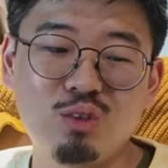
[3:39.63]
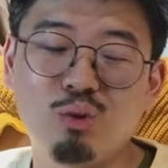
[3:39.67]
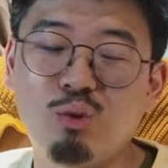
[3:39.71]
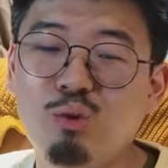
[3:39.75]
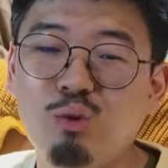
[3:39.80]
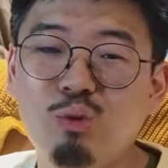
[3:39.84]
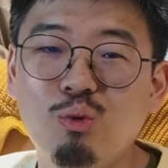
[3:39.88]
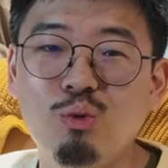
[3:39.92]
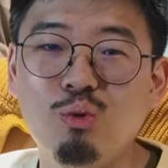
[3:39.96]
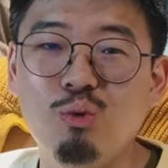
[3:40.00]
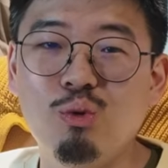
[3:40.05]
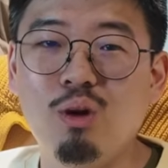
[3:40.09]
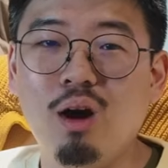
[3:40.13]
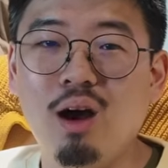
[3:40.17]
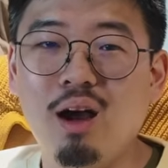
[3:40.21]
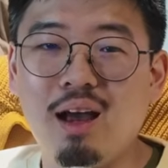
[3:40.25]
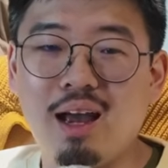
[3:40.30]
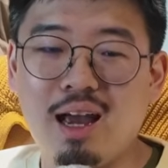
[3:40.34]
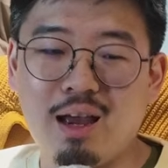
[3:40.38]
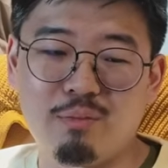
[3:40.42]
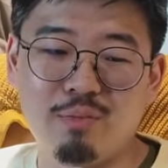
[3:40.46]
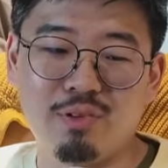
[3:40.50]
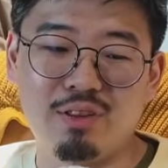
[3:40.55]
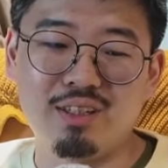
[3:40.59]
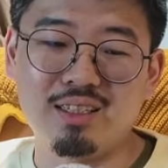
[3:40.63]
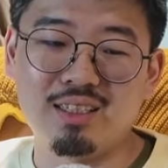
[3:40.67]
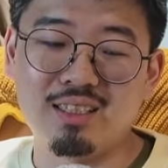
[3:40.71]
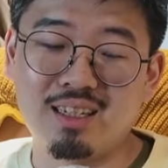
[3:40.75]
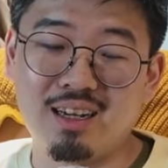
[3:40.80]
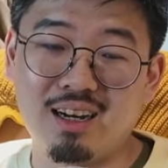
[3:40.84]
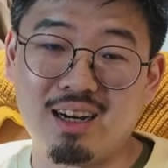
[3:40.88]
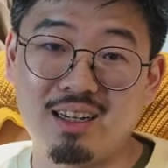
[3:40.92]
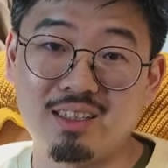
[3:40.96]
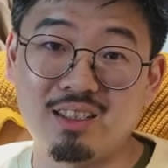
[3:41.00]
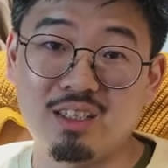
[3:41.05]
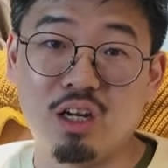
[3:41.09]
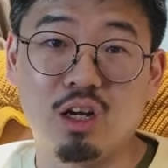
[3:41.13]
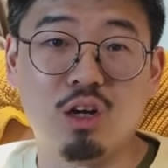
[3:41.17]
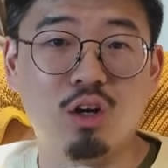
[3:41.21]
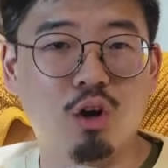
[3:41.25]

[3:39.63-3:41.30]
two Amethyst cards,